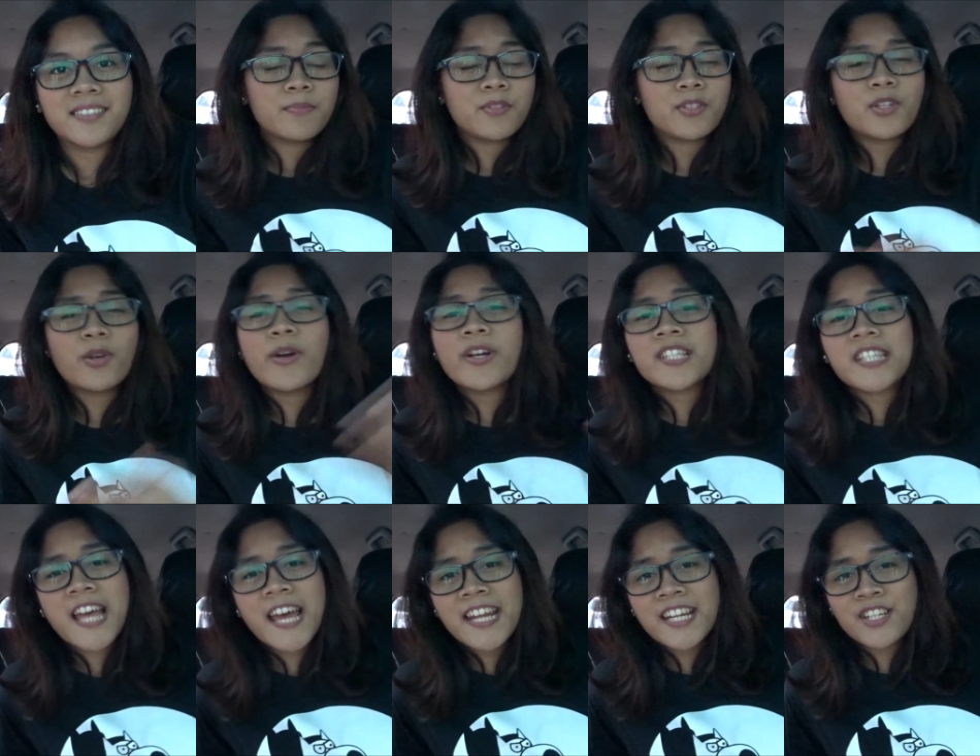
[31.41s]
So
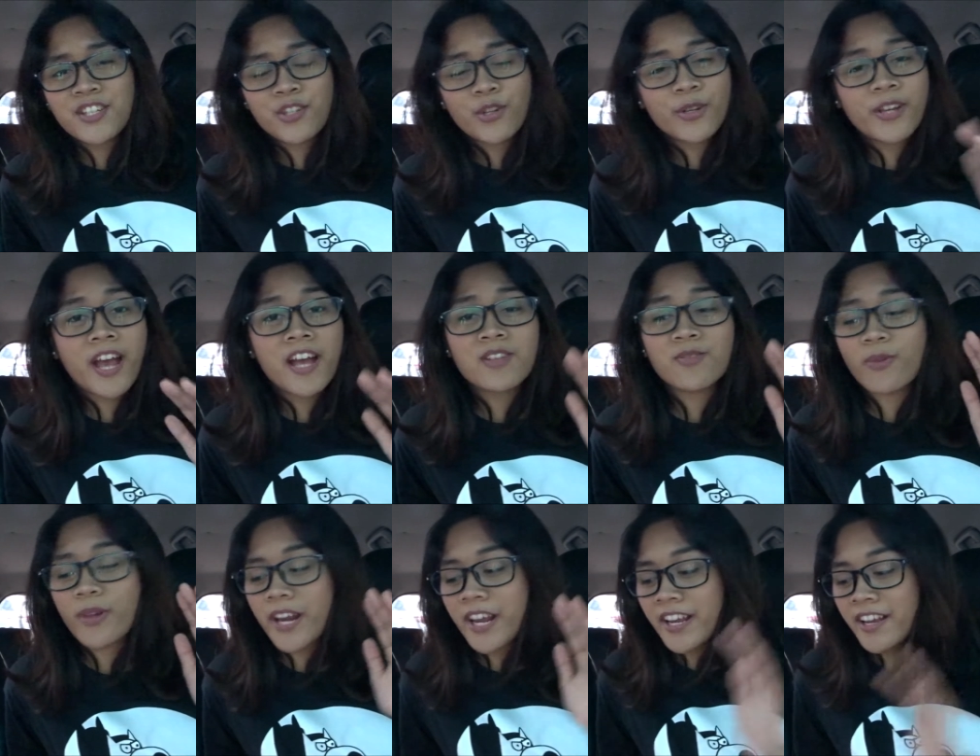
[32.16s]
excited to show you guys
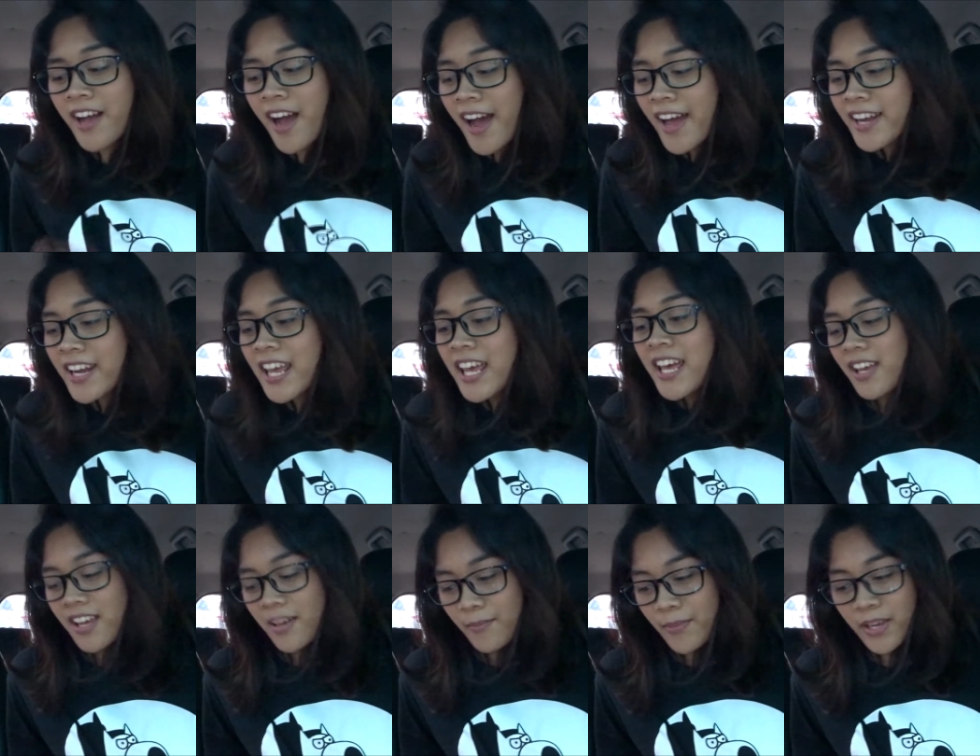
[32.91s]
what I got
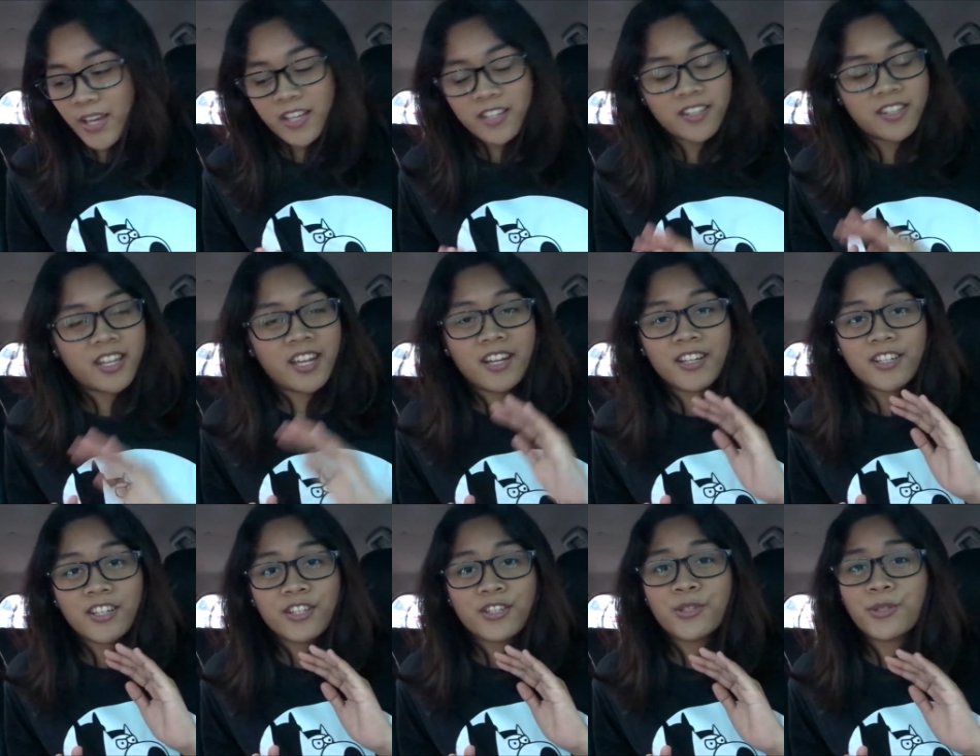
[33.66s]
because they are
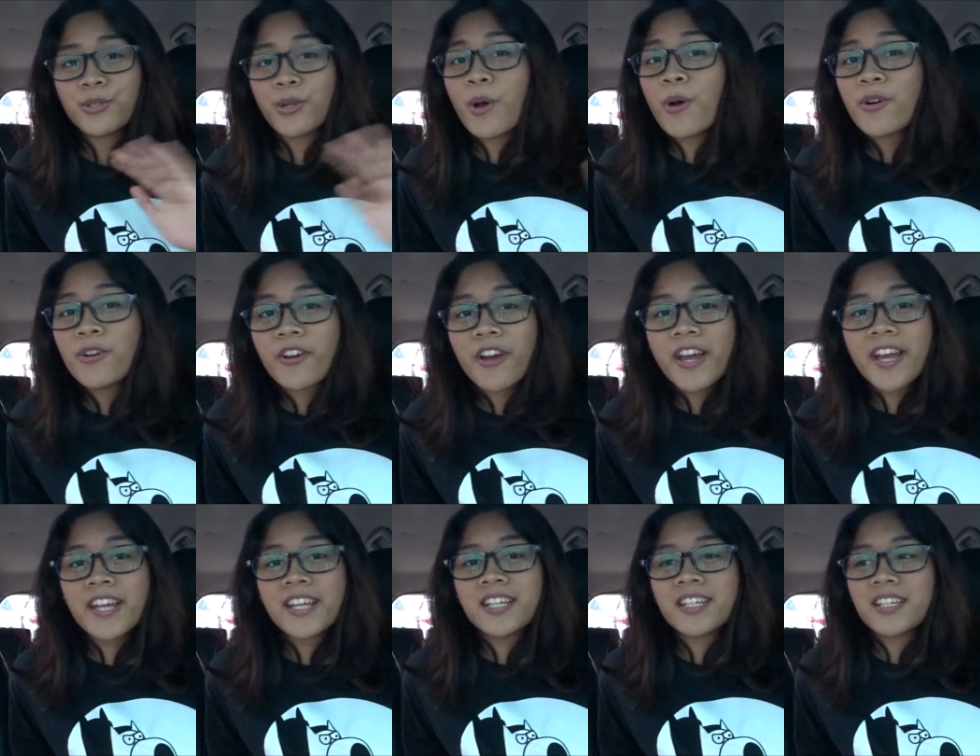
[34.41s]
just so
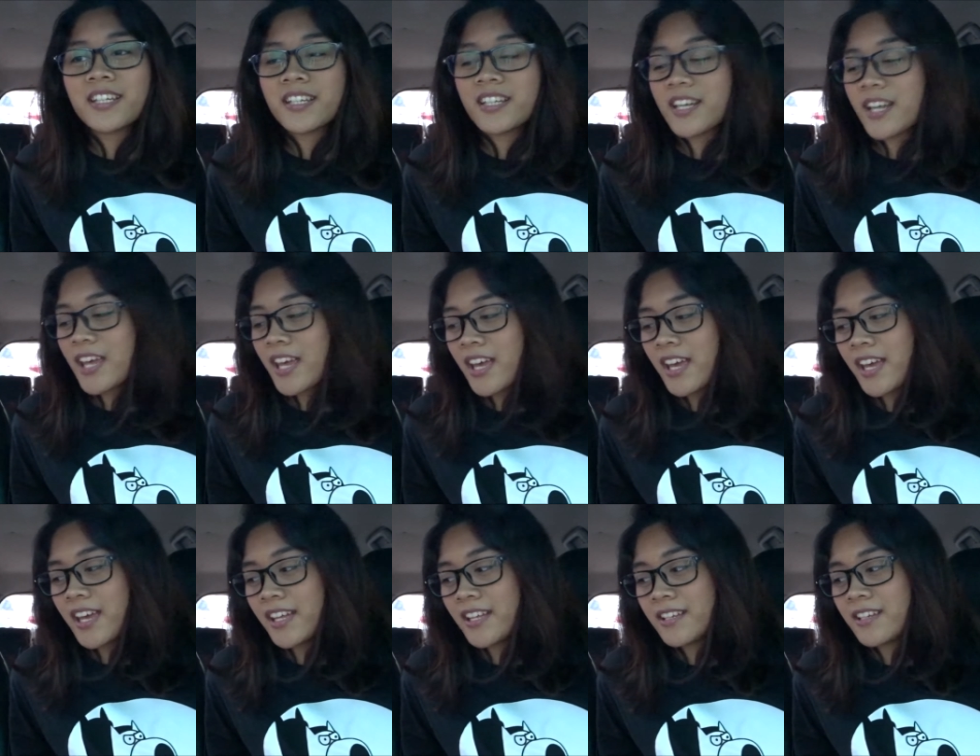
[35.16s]
great
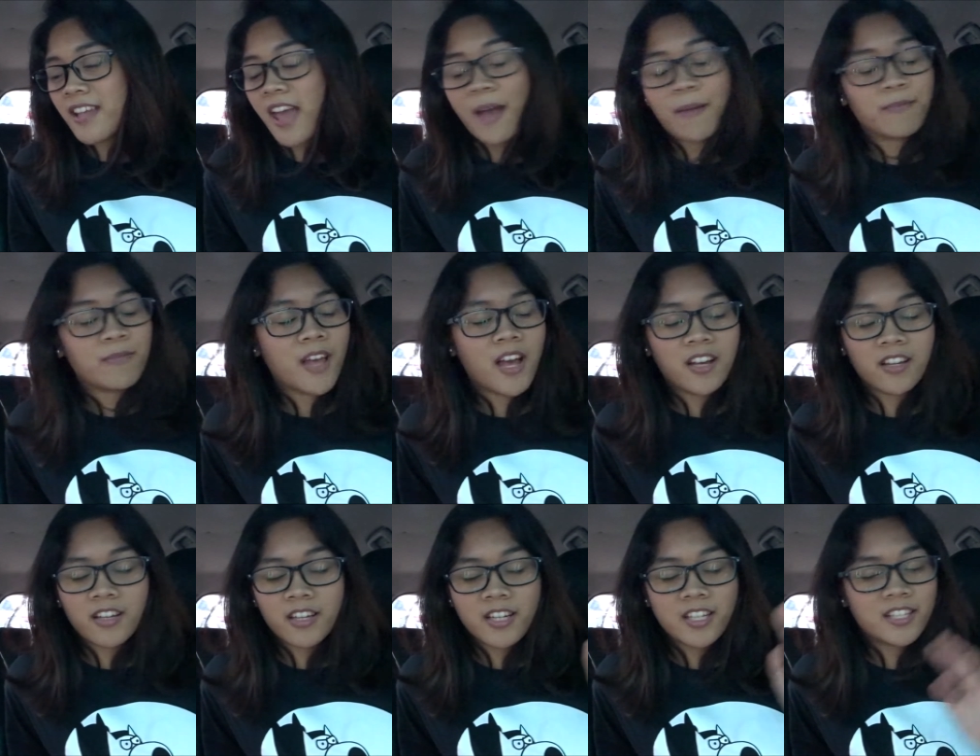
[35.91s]
and I'm
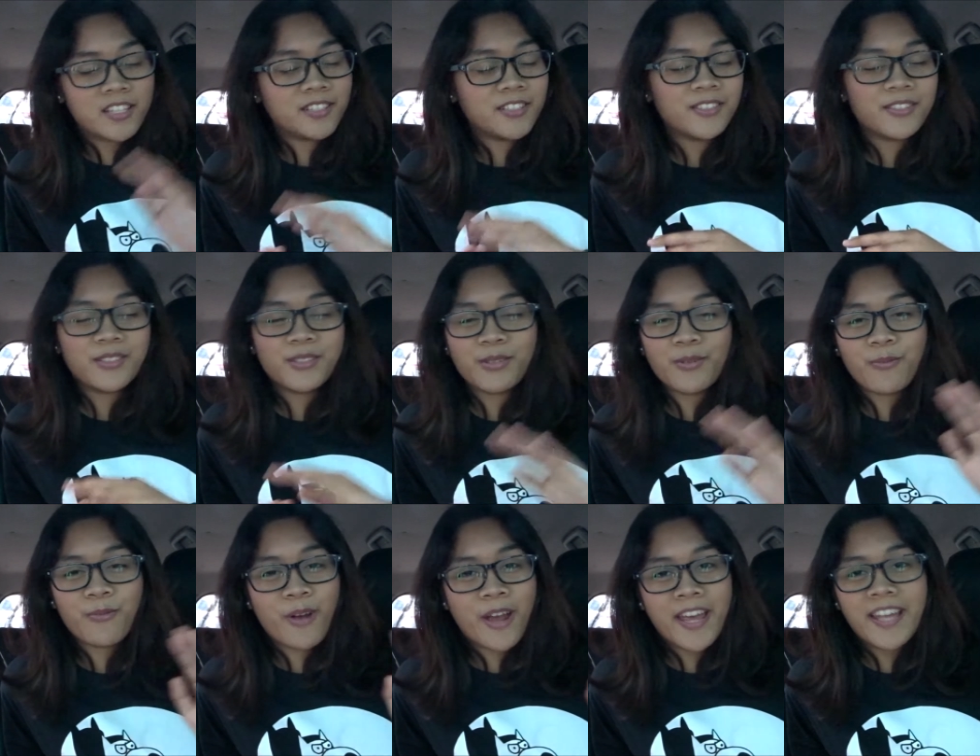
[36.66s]
not gonna
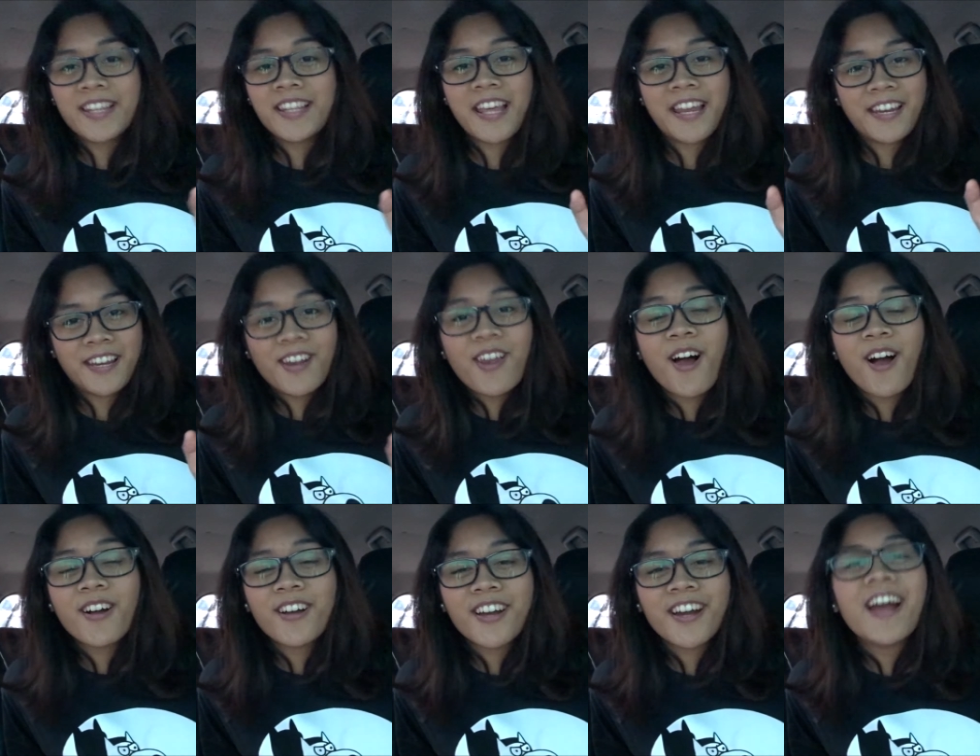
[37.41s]
wait any longer.